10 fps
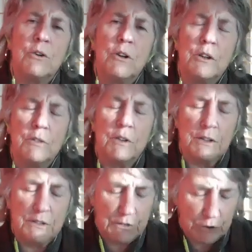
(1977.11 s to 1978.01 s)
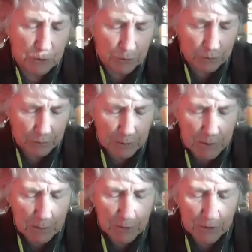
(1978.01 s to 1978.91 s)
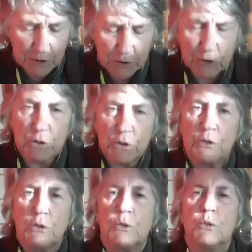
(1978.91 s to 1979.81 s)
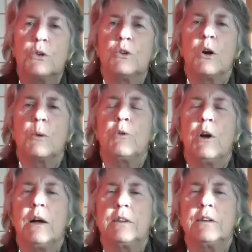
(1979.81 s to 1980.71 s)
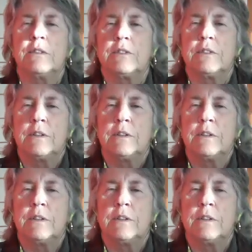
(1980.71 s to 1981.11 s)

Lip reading: all of us to remember to turn toward our practice